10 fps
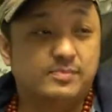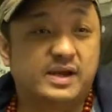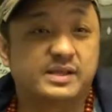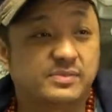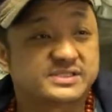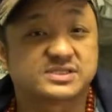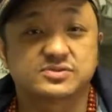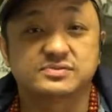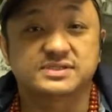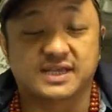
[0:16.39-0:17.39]
my name is
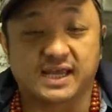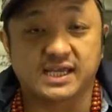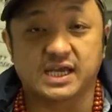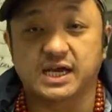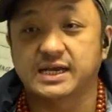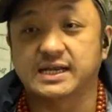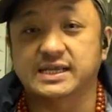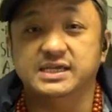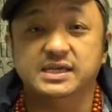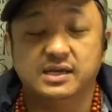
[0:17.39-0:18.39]
Tou Saik
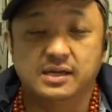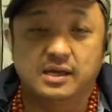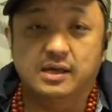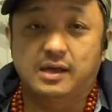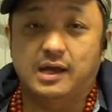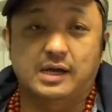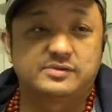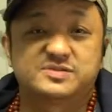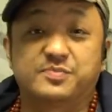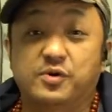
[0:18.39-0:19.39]
Lee. I
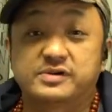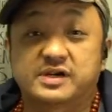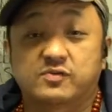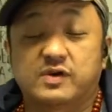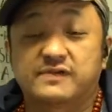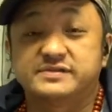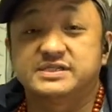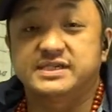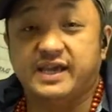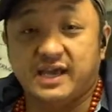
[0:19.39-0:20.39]
was born on a
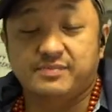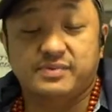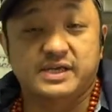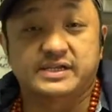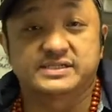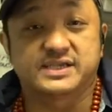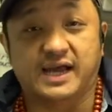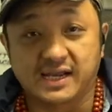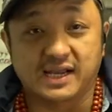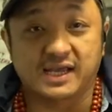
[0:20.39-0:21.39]
refugee camp in
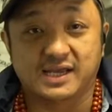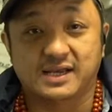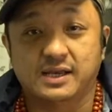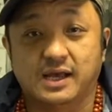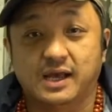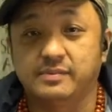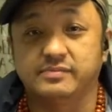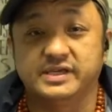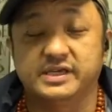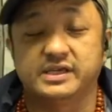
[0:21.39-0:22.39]
Thailand. I'm
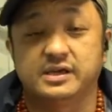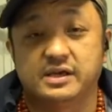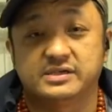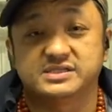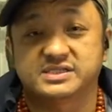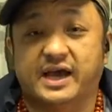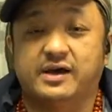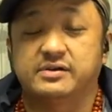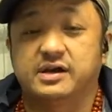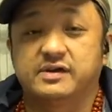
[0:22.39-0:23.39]
the
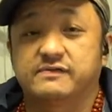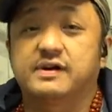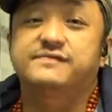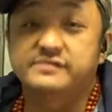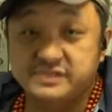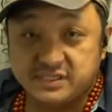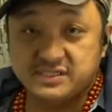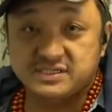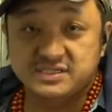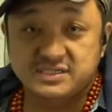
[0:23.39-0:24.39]
child of
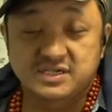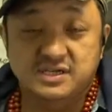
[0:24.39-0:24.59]
refugees